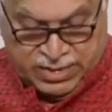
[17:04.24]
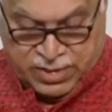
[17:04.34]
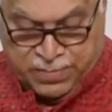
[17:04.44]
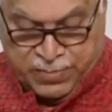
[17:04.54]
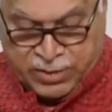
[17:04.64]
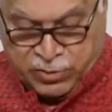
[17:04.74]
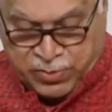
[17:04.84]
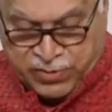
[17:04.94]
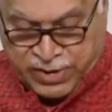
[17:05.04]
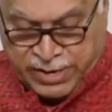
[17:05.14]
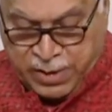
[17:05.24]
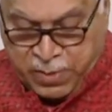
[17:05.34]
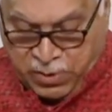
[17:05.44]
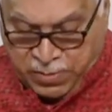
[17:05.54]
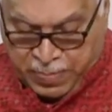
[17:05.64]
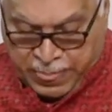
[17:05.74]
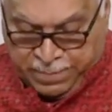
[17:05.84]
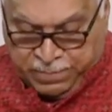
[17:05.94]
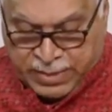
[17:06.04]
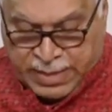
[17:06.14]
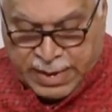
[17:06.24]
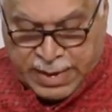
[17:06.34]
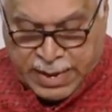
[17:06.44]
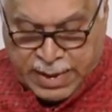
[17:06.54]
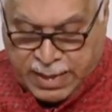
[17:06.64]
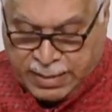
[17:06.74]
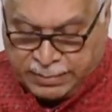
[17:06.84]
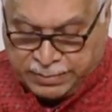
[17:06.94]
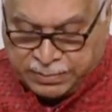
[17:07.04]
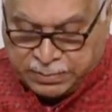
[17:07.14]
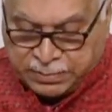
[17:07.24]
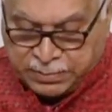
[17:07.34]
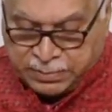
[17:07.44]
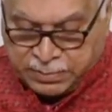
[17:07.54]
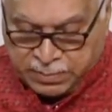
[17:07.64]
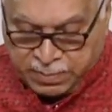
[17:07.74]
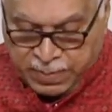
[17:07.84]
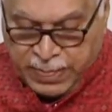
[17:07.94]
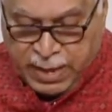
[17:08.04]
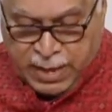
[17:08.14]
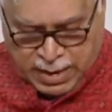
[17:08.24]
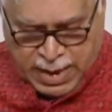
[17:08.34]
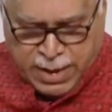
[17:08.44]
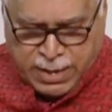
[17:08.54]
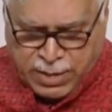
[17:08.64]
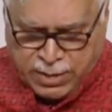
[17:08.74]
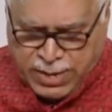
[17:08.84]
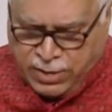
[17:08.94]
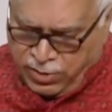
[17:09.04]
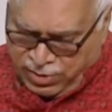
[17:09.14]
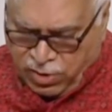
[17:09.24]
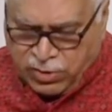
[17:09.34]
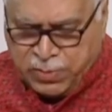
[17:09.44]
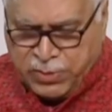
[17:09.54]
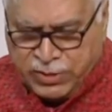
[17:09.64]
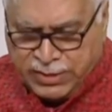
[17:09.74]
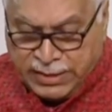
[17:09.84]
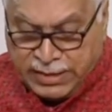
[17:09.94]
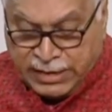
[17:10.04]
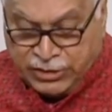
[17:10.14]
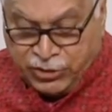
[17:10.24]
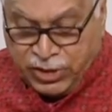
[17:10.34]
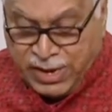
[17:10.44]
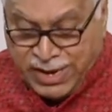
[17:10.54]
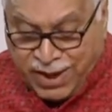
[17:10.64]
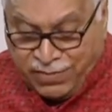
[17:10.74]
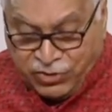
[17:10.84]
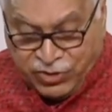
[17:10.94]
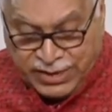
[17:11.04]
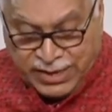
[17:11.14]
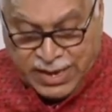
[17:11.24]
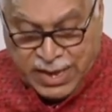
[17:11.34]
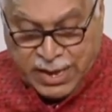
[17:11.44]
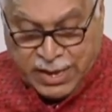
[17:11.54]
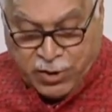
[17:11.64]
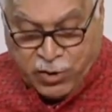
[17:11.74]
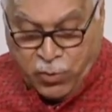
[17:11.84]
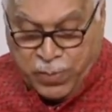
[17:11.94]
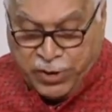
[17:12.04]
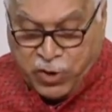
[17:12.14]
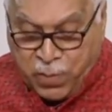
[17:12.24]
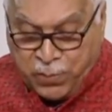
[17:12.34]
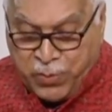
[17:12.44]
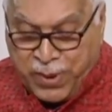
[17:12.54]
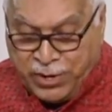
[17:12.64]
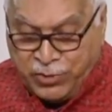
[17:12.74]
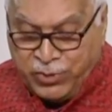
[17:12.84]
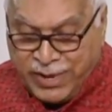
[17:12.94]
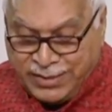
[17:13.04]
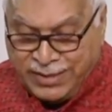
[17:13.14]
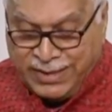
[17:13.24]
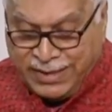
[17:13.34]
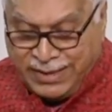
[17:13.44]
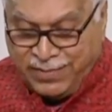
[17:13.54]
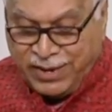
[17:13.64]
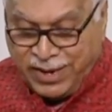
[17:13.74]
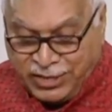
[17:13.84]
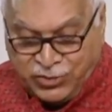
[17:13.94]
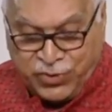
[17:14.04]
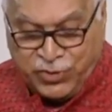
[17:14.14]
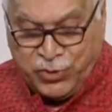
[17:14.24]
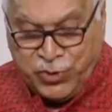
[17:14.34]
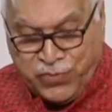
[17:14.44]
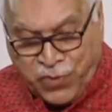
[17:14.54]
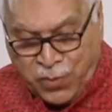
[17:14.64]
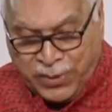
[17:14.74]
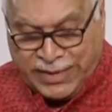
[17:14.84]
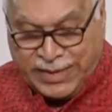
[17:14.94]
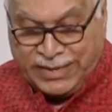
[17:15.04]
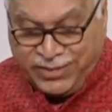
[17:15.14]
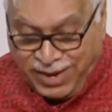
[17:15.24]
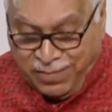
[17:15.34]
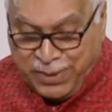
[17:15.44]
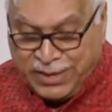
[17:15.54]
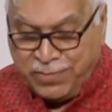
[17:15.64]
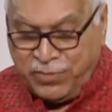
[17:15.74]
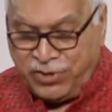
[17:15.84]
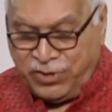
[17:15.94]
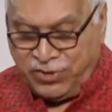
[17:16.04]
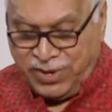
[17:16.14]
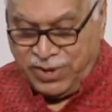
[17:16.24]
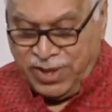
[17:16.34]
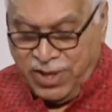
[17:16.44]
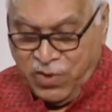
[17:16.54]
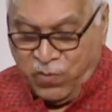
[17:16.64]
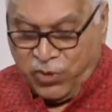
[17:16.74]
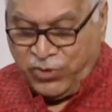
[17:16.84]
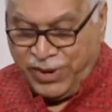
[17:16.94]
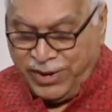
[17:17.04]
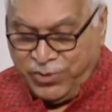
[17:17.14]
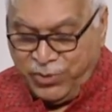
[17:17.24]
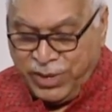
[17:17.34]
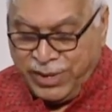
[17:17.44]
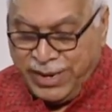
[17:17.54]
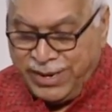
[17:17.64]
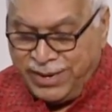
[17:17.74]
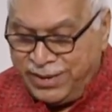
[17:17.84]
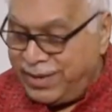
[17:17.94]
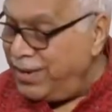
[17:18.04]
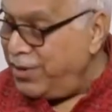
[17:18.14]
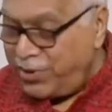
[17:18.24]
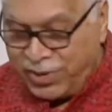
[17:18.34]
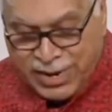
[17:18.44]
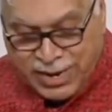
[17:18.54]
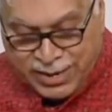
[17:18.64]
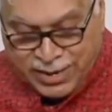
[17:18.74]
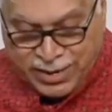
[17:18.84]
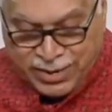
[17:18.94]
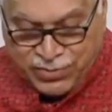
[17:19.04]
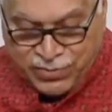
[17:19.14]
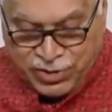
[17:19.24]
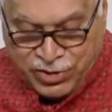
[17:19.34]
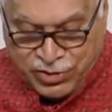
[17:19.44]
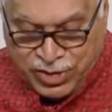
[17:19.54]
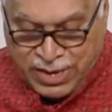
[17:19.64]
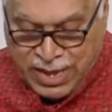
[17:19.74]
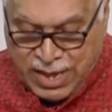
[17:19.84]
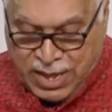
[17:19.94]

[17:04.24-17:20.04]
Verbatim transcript: that's something to be worried about. Then, uh, uh, another thing, the Law Commission said cultural diversity cannot be compromised to the extent that our urge for uniformity itself becomes the reason for threat to the inter territorial integrity of the nation.